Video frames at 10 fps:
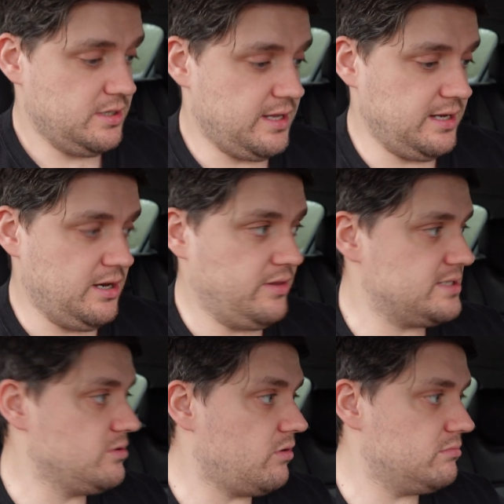That, you know,
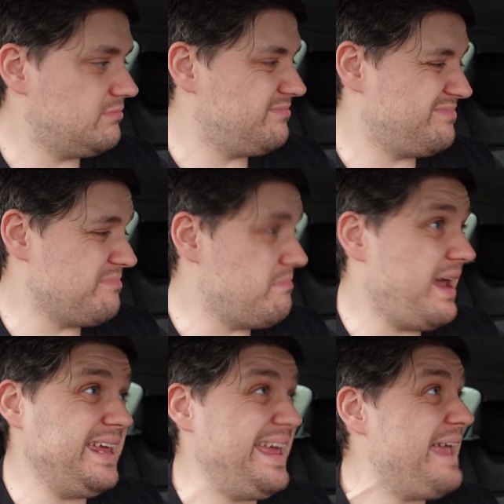there's not
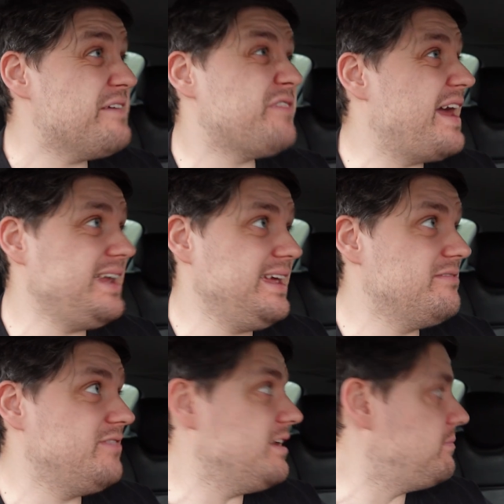many, if any,
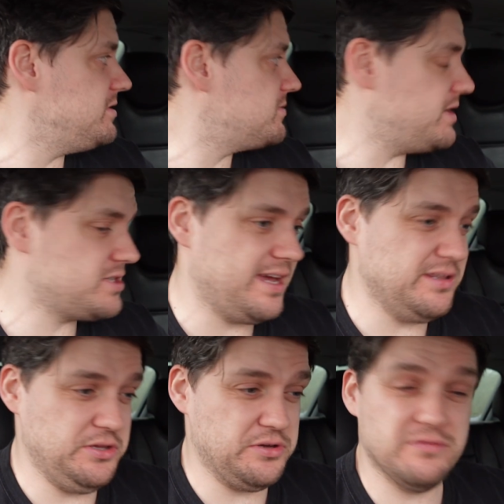VW switchgear
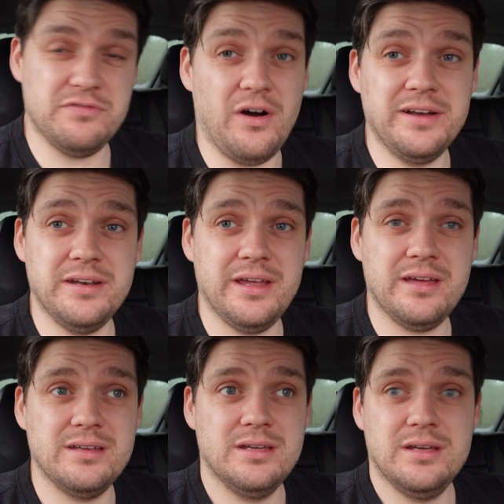that you can find in here.